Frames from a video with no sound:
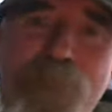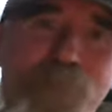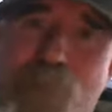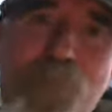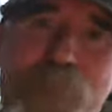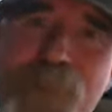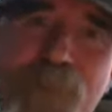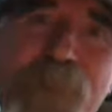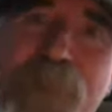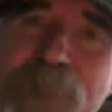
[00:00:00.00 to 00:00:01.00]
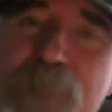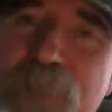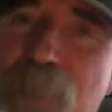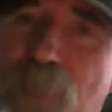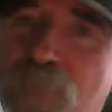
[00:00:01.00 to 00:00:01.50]
somebody leaning a
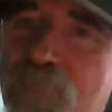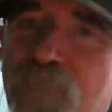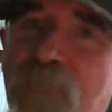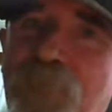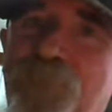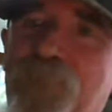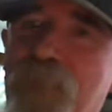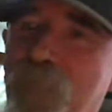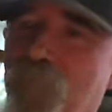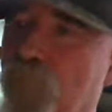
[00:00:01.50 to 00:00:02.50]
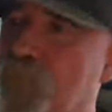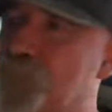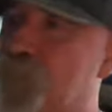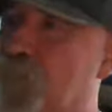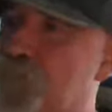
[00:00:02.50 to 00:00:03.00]
little more to the left for that morning
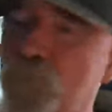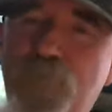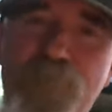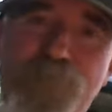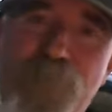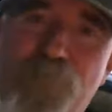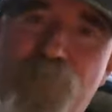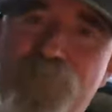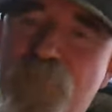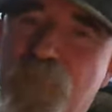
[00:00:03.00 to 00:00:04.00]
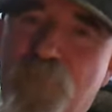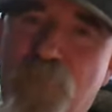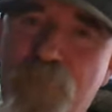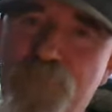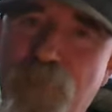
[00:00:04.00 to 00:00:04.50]
show. Two conservatives on the
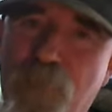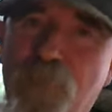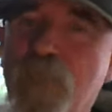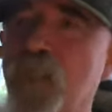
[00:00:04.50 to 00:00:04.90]
morning show